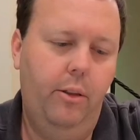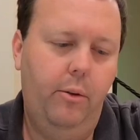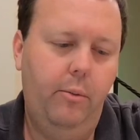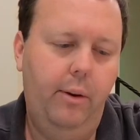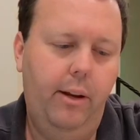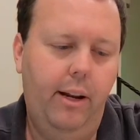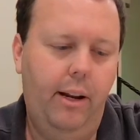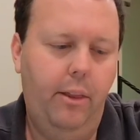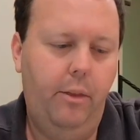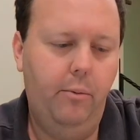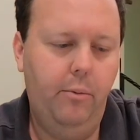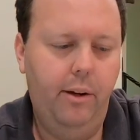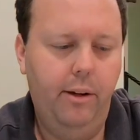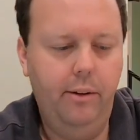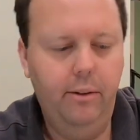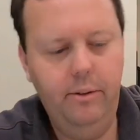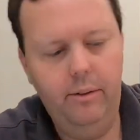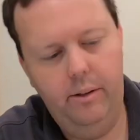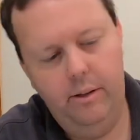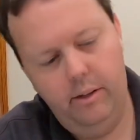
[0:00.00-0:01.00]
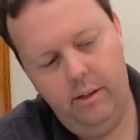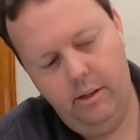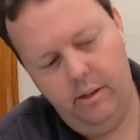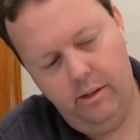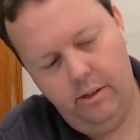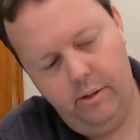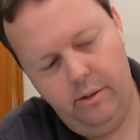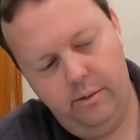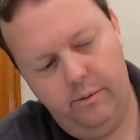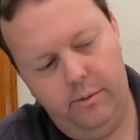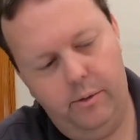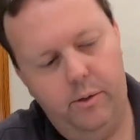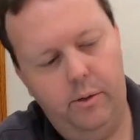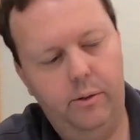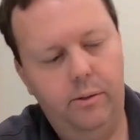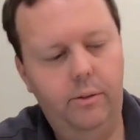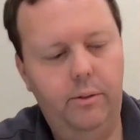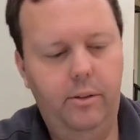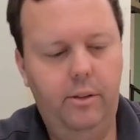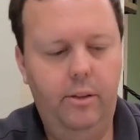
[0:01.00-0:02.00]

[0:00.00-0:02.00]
3 full.